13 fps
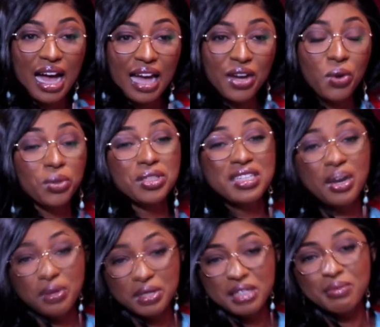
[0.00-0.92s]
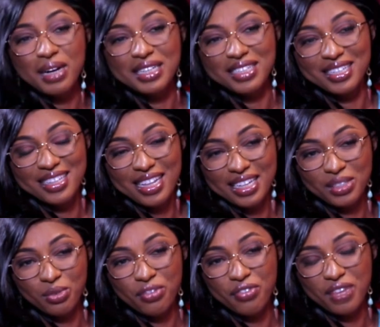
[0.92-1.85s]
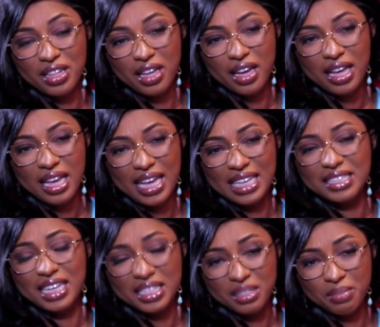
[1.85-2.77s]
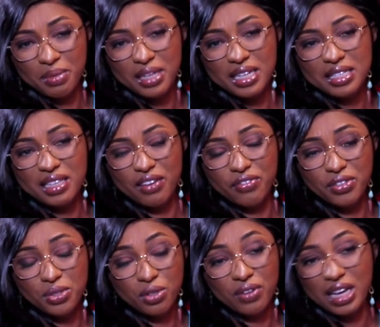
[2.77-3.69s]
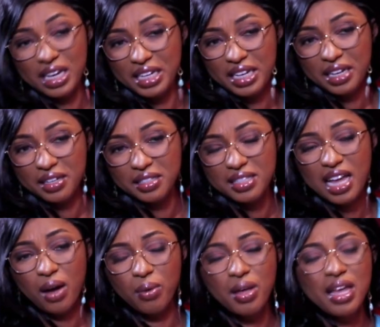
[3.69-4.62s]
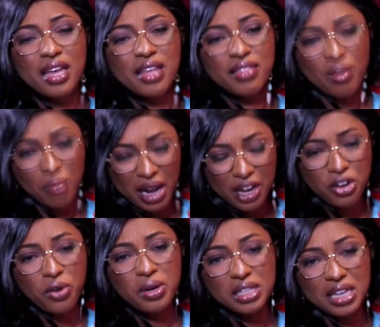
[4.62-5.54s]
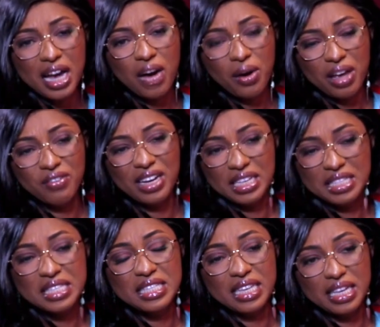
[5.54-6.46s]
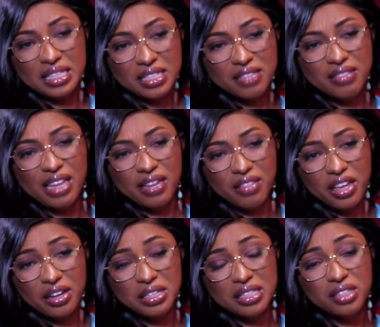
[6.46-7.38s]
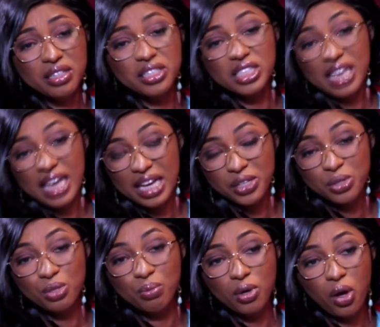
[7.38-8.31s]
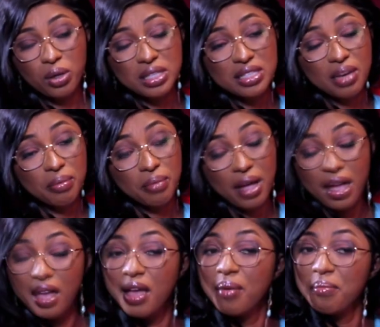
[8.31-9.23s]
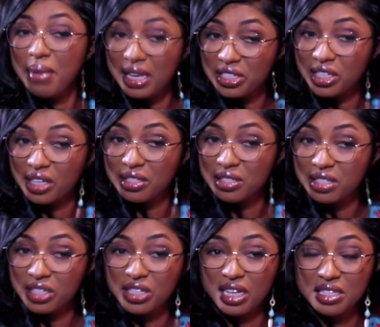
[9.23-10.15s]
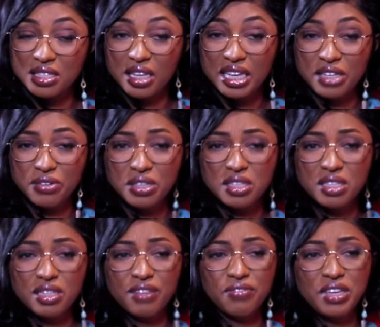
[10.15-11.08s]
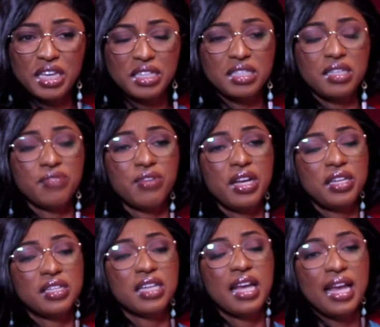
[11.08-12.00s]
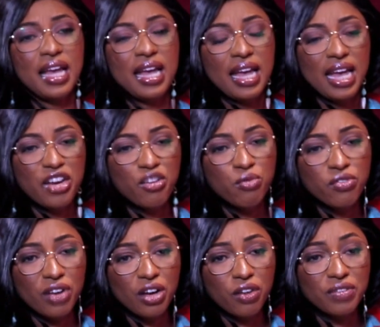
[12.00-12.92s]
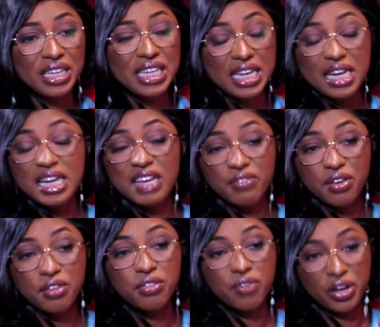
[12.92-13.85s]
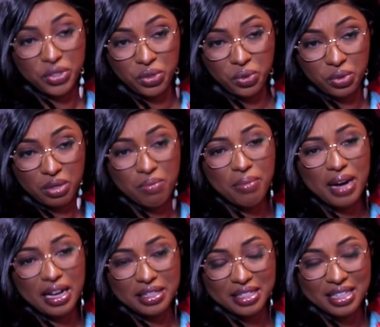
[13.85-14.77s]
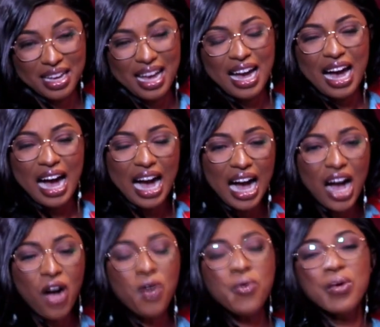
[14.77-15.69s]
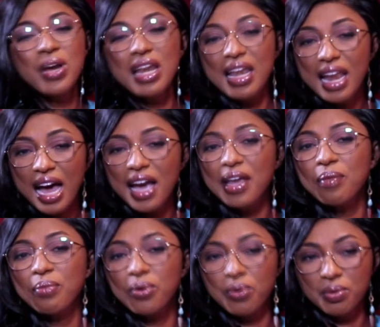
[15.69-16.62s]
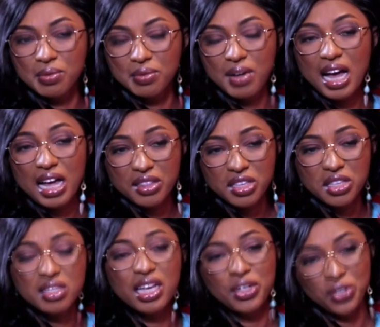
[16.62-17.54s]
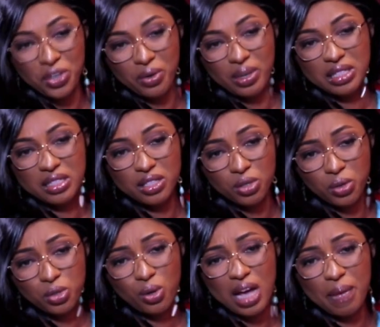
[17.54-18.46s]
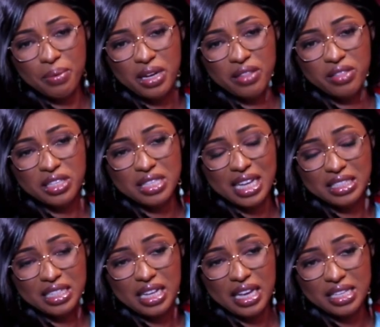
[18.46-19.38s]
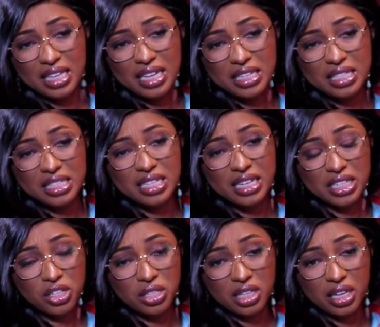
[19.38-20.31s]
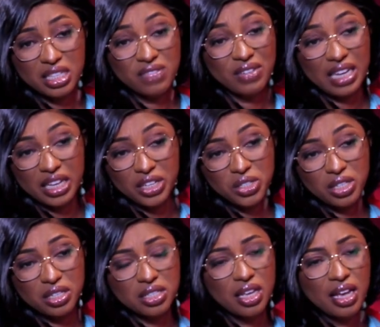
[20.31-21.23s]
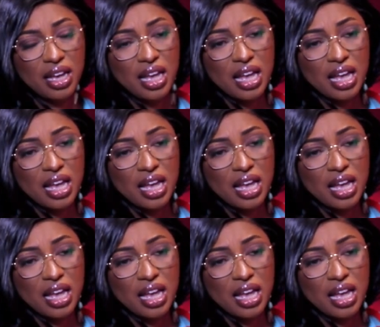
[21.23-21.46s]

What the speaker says: an austerity budget that will further exacerbate the sufferings of Ghanaians. Now, the minority, however, insists that there is still a chance to block some measures such as the increase in the VAT rate and the removal of the e-levy threshold. But how reliable are these assurances? Also happening this Saturday, the NDC National Executive Elections.